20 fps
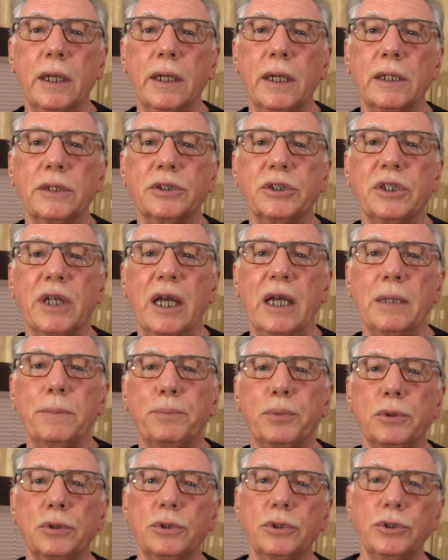
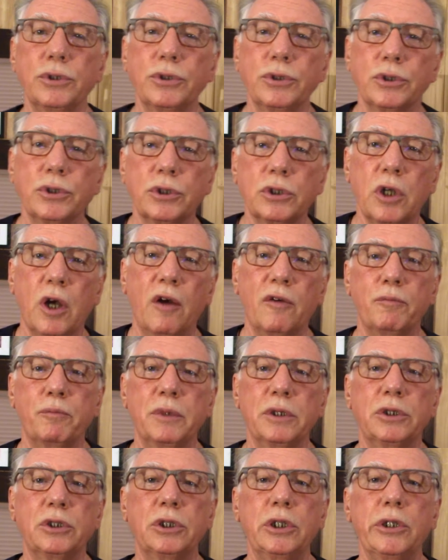examples of
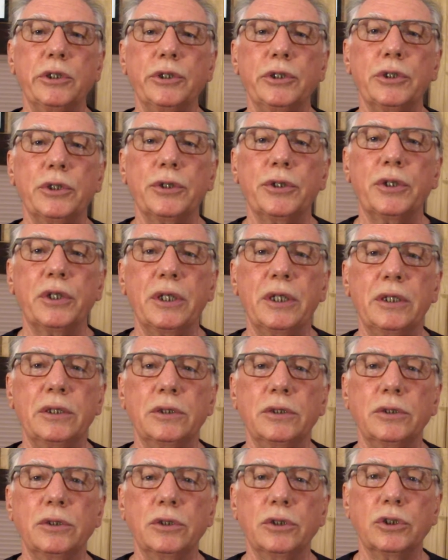material
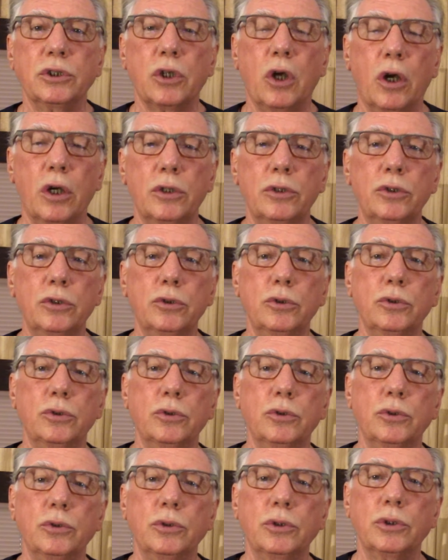things are
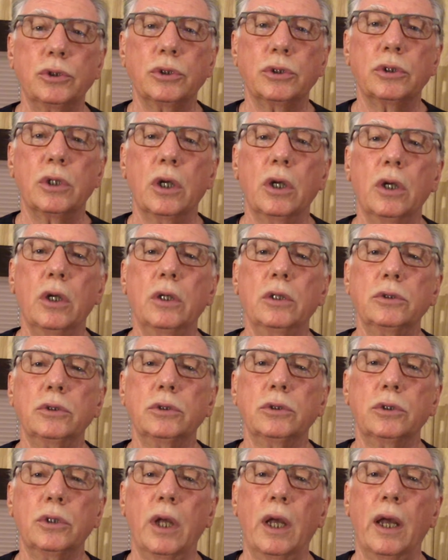used
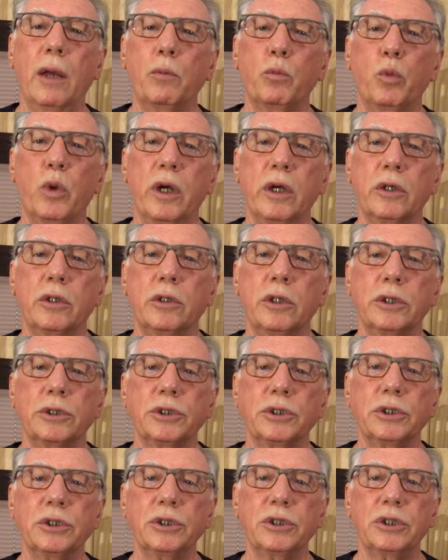where
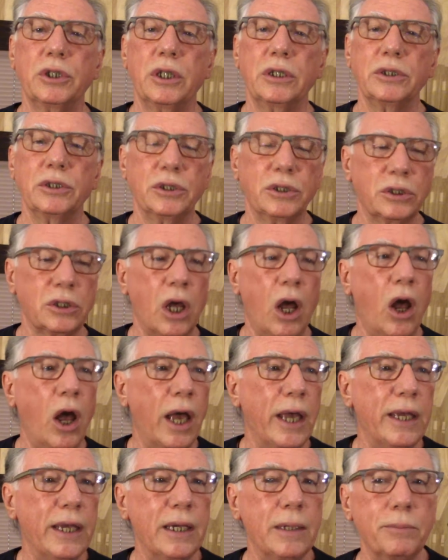Krishna says,
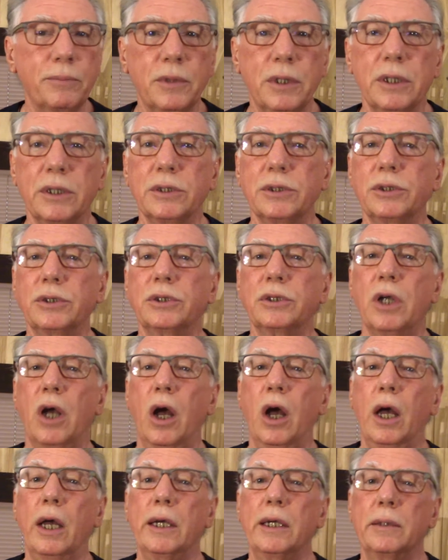"I am this,
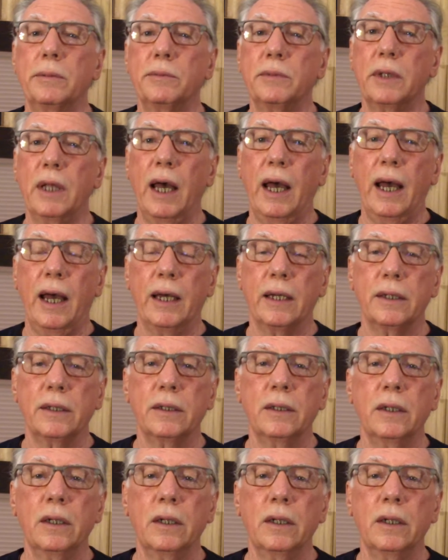I am that."